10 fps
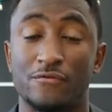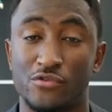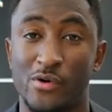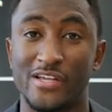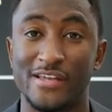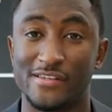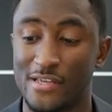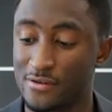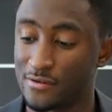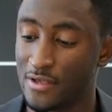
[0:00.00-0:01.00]
of
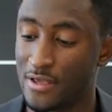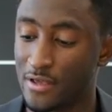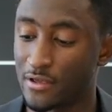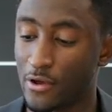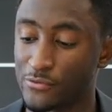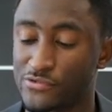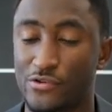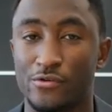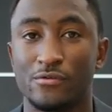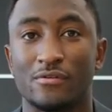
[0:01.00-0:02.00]
2018 goes
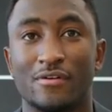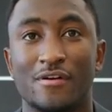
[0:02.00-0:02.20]
to